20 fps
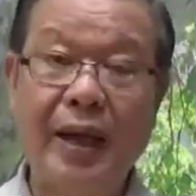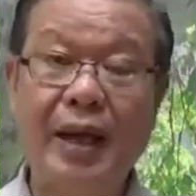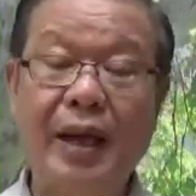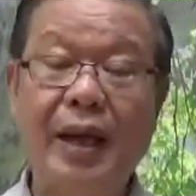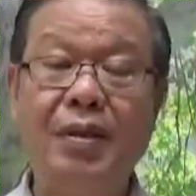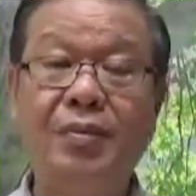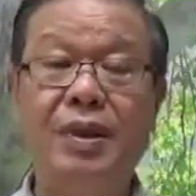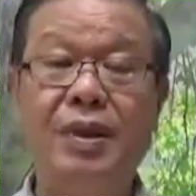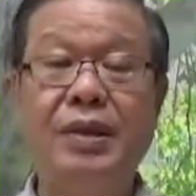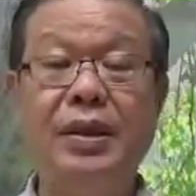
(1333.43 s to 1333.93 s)

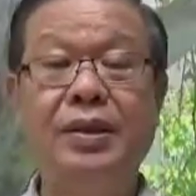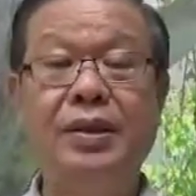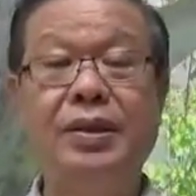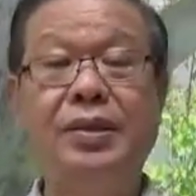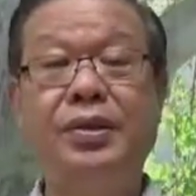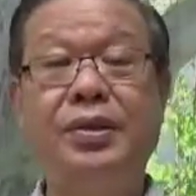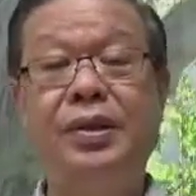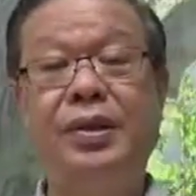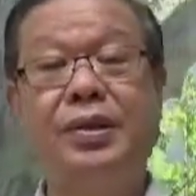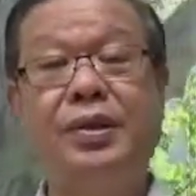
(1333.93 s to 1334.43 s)
And when he
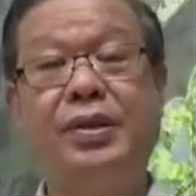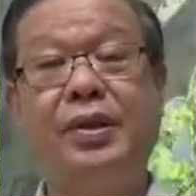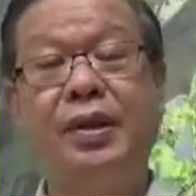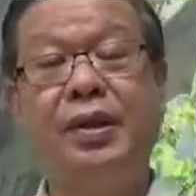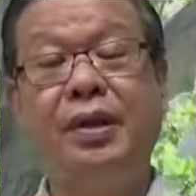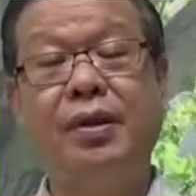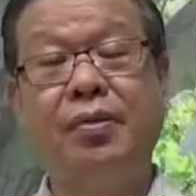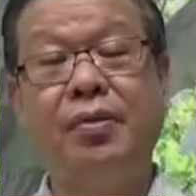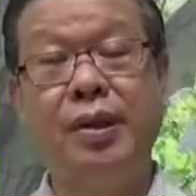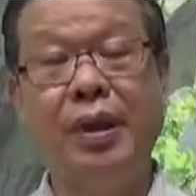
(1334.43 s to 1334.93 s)
teaches,
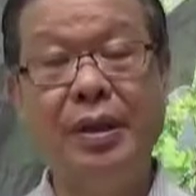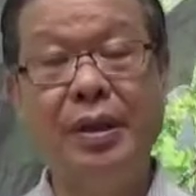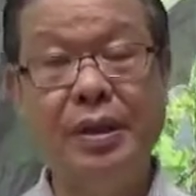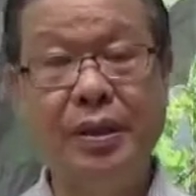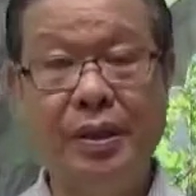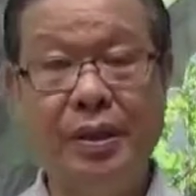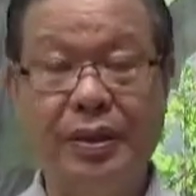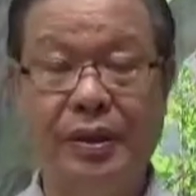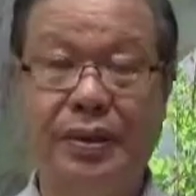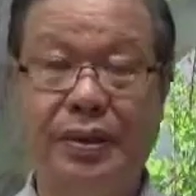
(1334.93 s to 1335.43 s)
there are
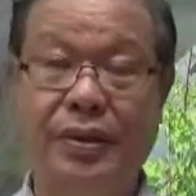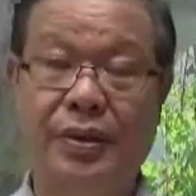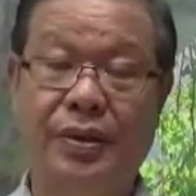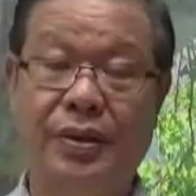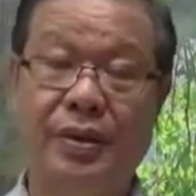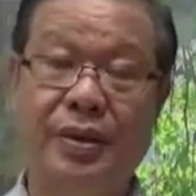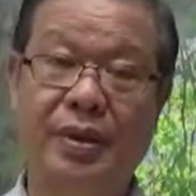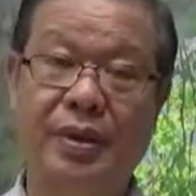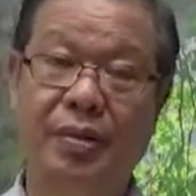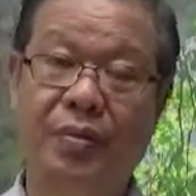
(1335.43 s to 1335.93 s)

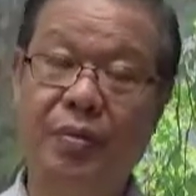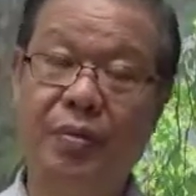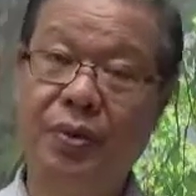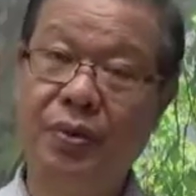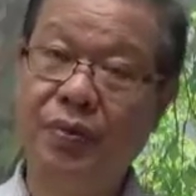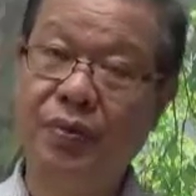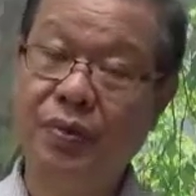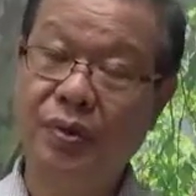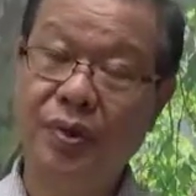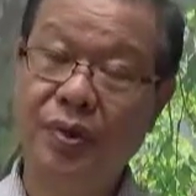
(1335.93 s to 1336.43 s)
wonders, there are
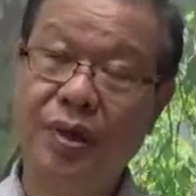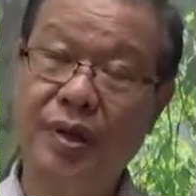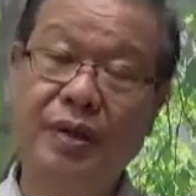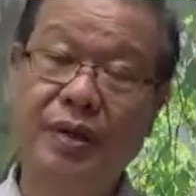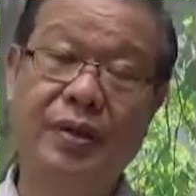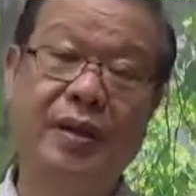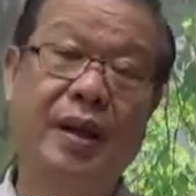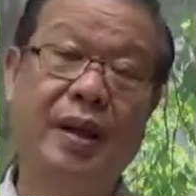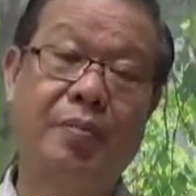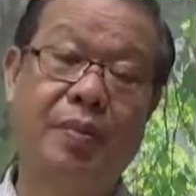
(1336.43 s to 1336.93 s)
beautiful
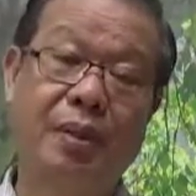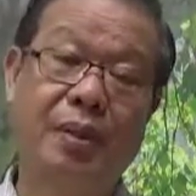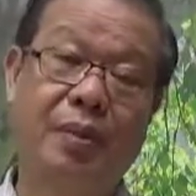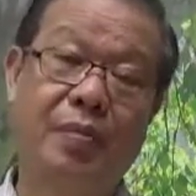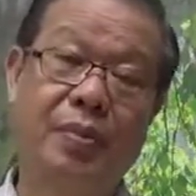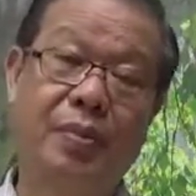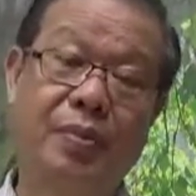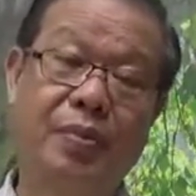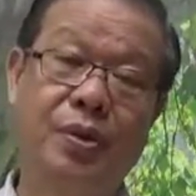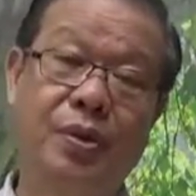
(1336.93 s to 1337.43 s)
things happen.
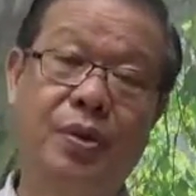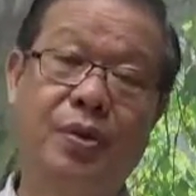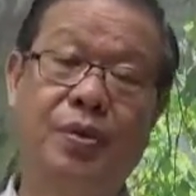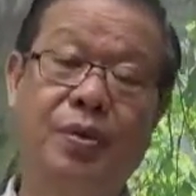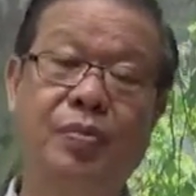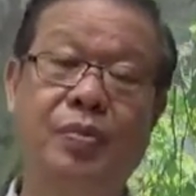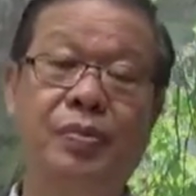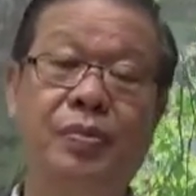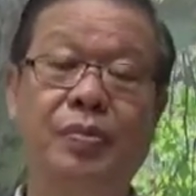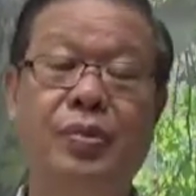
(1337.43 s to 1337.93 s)

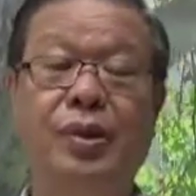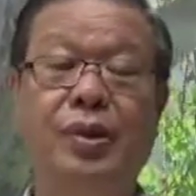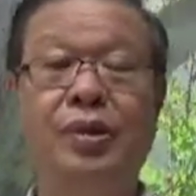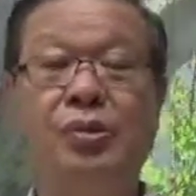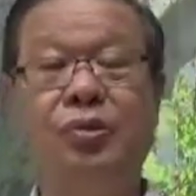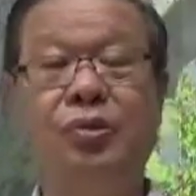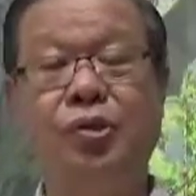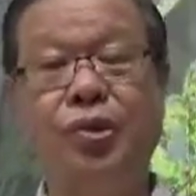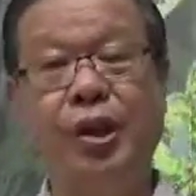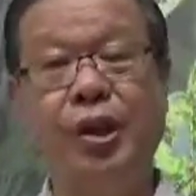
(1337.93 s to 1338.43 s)
People begin
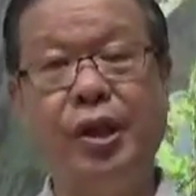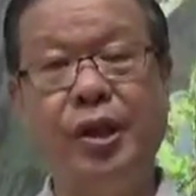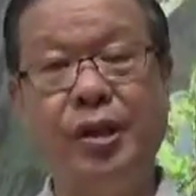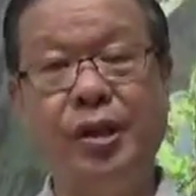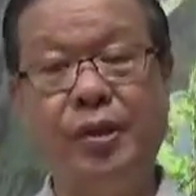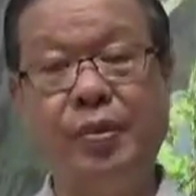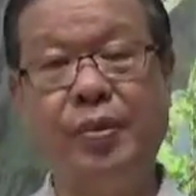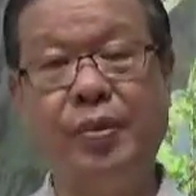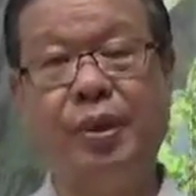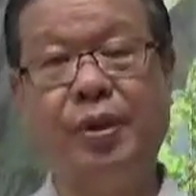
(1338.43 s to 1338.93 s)
to
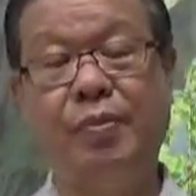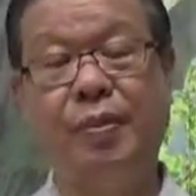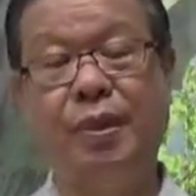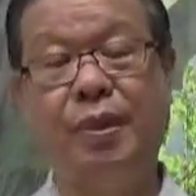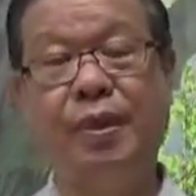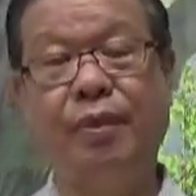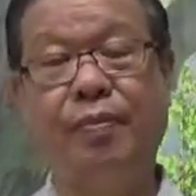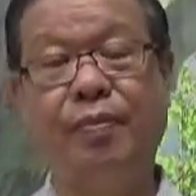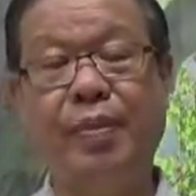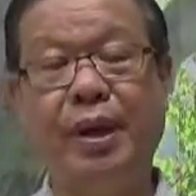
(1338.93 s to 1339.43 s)
change,
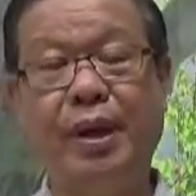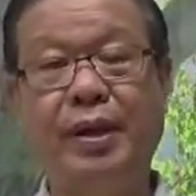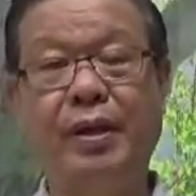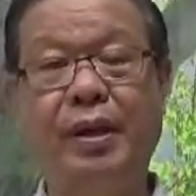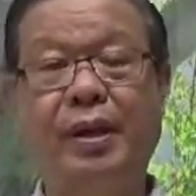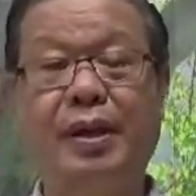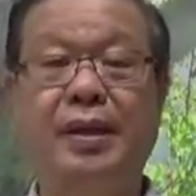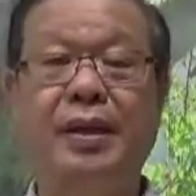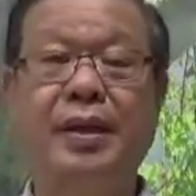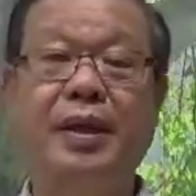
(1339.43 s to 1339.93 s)
become
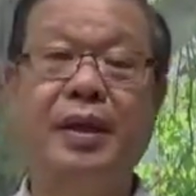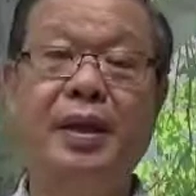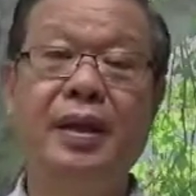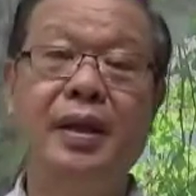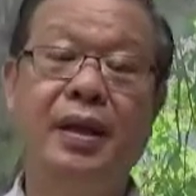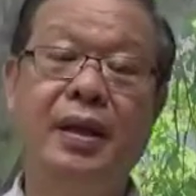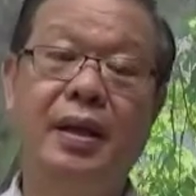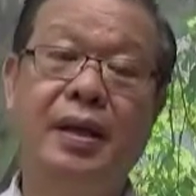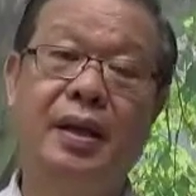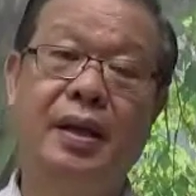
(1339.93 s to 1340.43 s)
better,
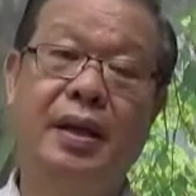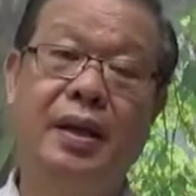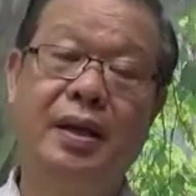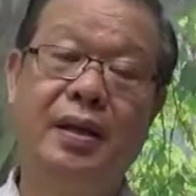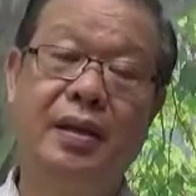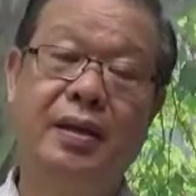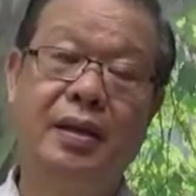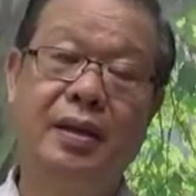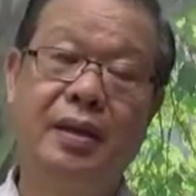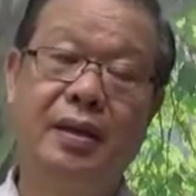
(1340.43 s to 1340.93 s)

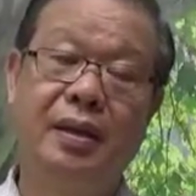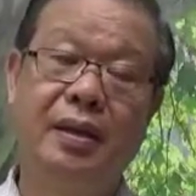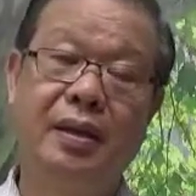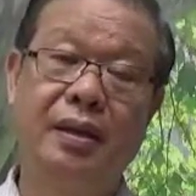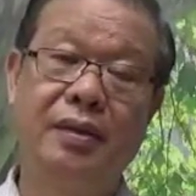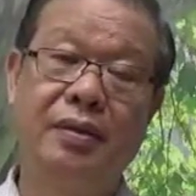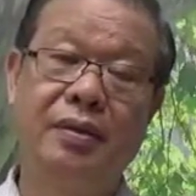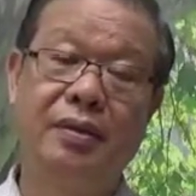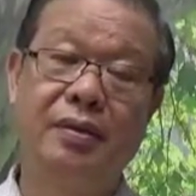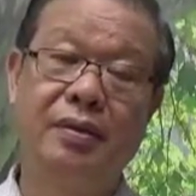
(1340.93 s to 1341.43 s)
and
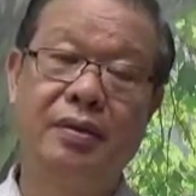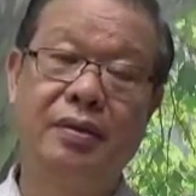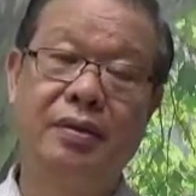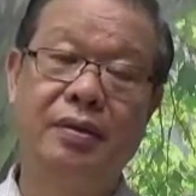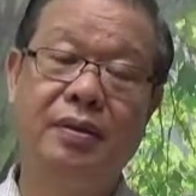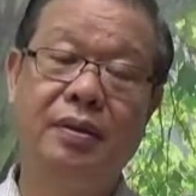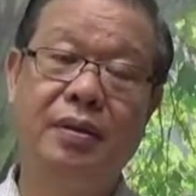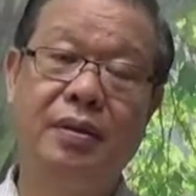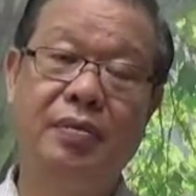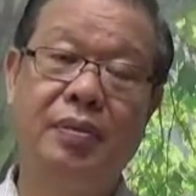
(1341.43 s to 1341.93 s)

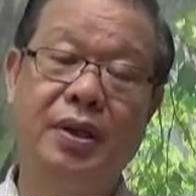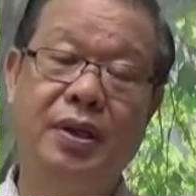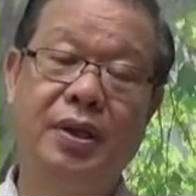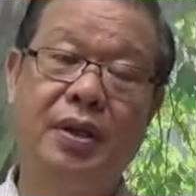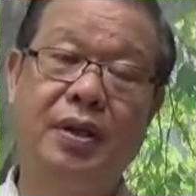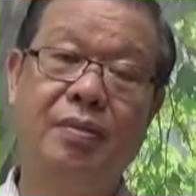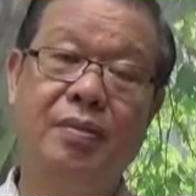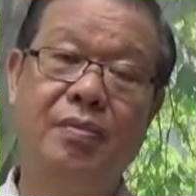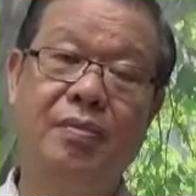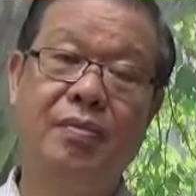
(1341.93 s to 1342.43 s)
they
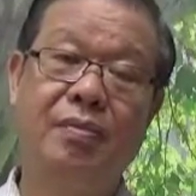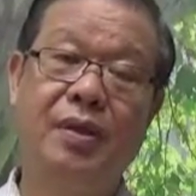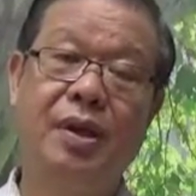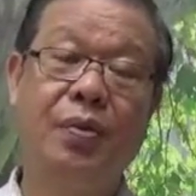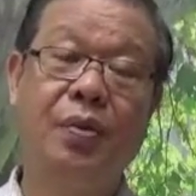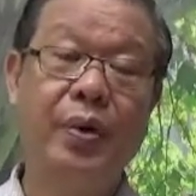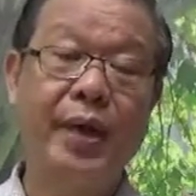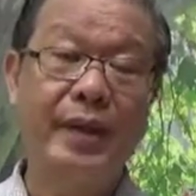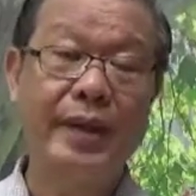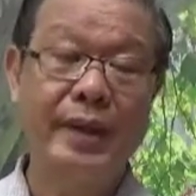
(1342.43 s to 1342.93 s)
become
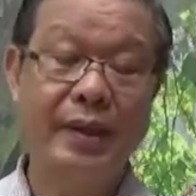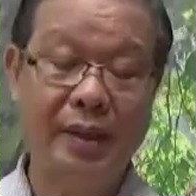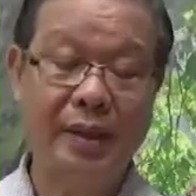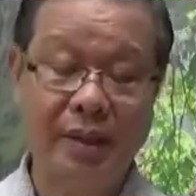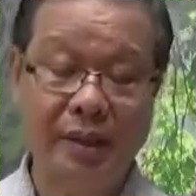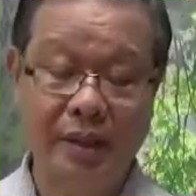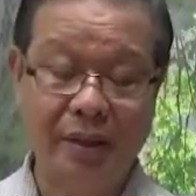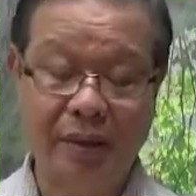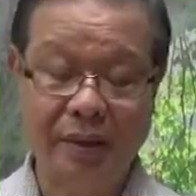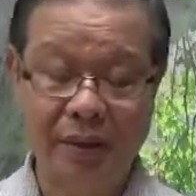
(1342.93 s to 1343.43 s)

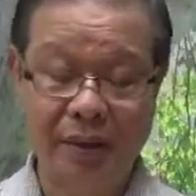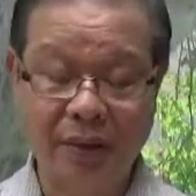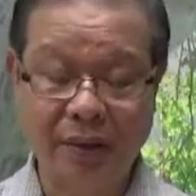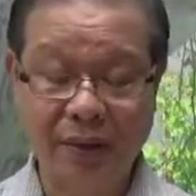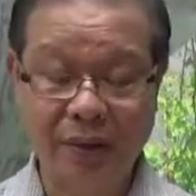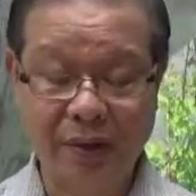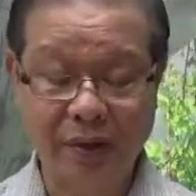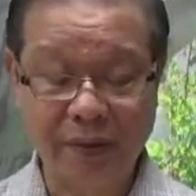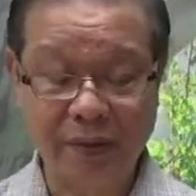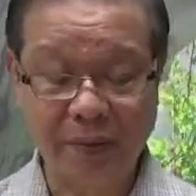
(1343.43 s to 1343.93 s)
awakened and so
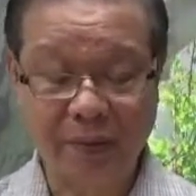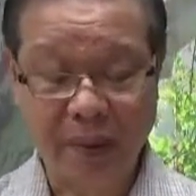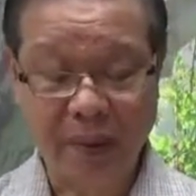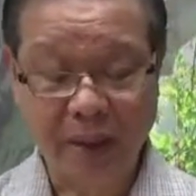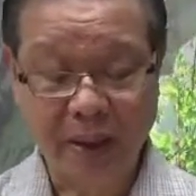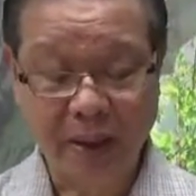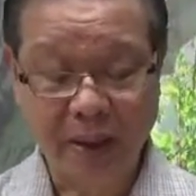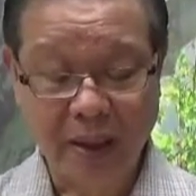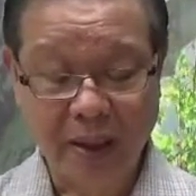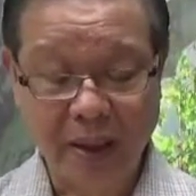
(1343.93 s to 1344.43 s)
on.
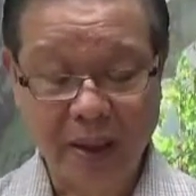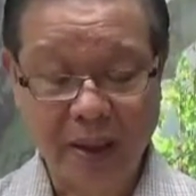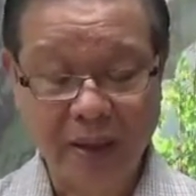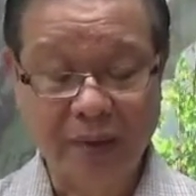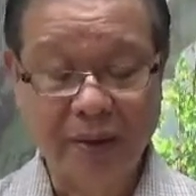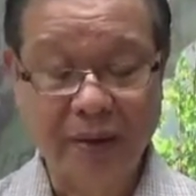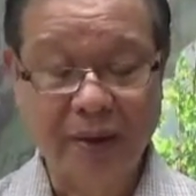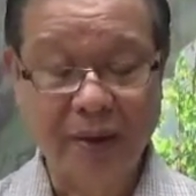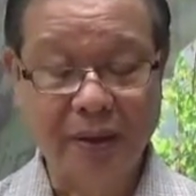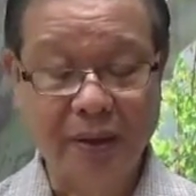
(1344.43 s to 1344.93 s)

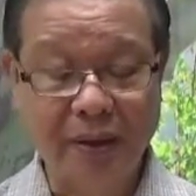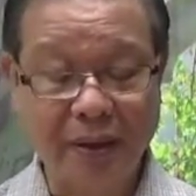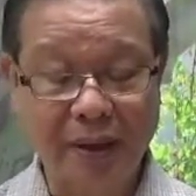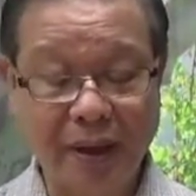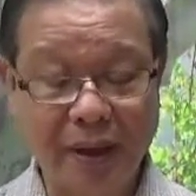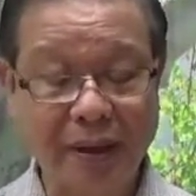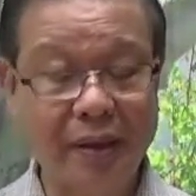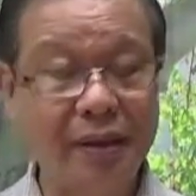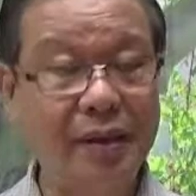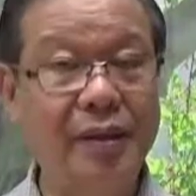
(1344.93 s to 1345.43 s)
So this is the
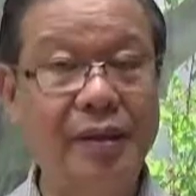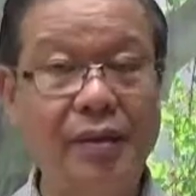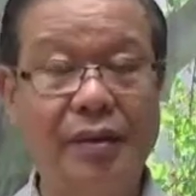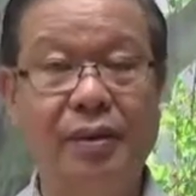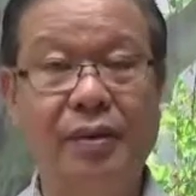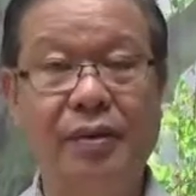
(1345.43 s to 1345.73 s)
second